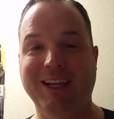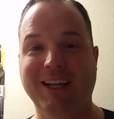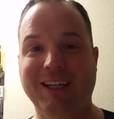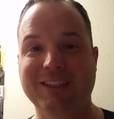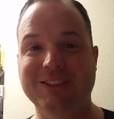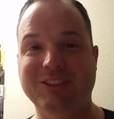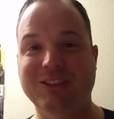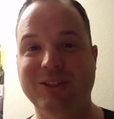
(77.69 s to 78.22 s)

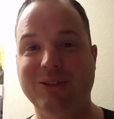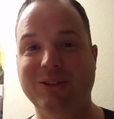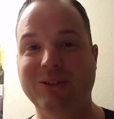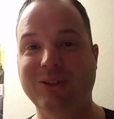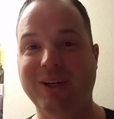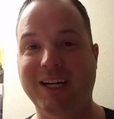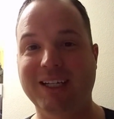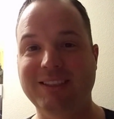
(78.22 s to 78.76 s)
And
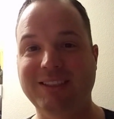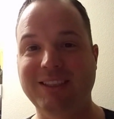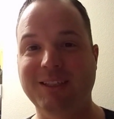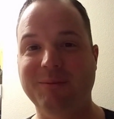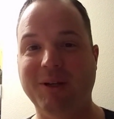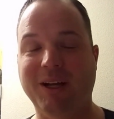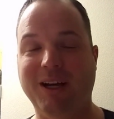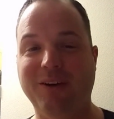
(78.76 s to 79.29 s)
so I sent
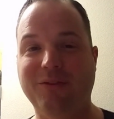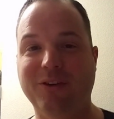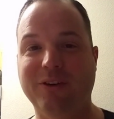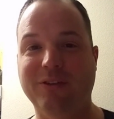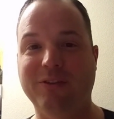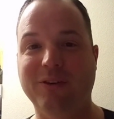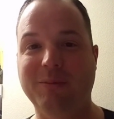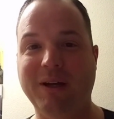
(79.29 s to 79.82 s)
him an offer
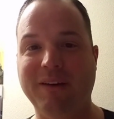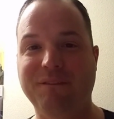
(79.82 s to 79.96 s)
for about